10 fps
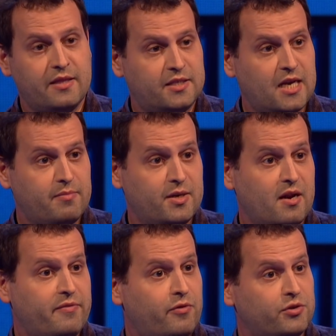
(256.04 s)
gentleman had
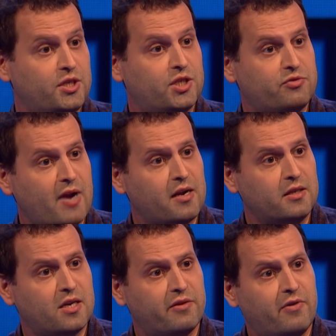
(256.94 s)
unfortunately
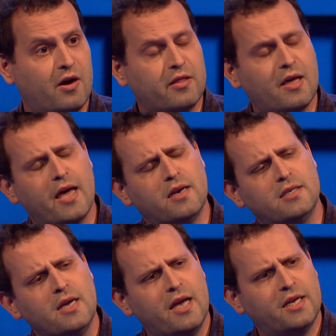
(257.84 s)
straddled her father and
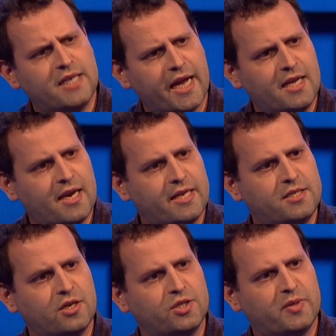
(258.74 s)

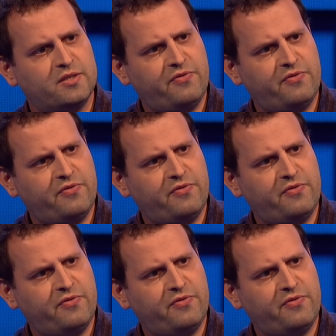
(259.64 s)
ejaculated onto his